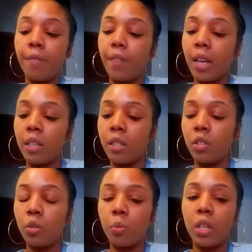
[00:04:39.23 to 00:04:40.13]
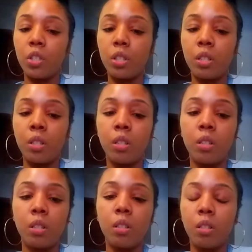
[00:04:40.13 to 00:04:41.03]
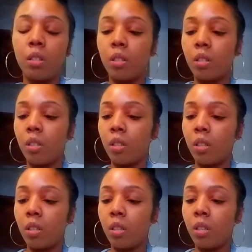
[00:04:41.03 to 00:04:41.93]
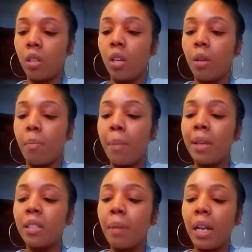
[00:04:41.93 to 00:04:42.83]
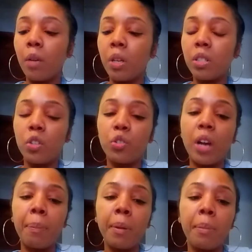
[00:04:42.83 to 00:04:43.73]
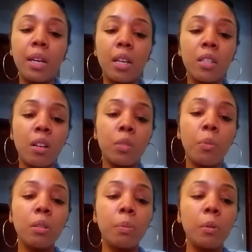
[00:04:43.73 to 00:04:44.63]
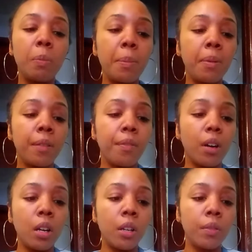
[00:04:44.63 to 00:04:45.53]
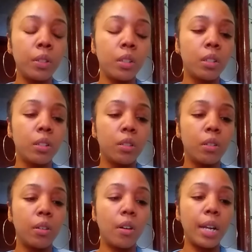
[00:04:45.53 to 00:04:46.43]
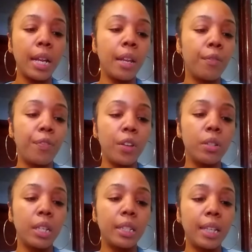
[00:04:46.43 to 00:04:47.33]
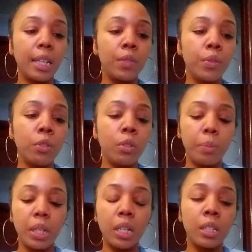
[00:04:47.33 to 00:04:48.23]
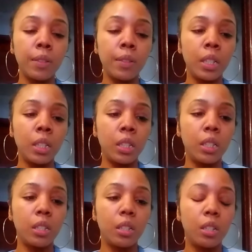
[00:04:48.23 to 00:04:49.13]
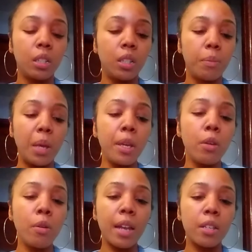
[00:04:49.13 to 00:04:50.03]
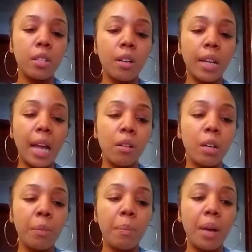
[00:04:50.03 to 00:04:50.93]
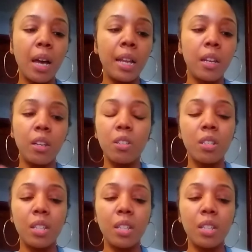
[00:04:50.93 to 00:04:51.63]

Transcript: Maybe somebody wants to drop it because there's multiple people involved or they didn't feel successful because of this. Maybe you had a certain outcome in mind and you're just like, oh, it, it didn't work out as you thought it was.